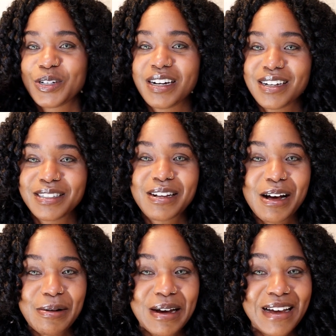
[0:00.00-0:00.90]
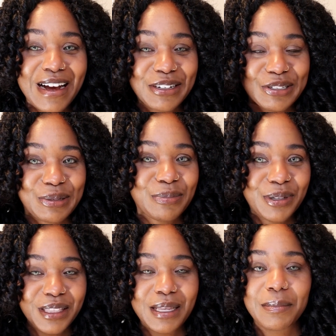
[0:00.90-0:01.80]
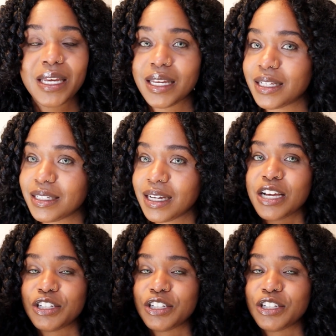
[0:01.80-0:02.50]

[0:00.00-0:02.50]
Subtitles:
you guys how I actually put them in.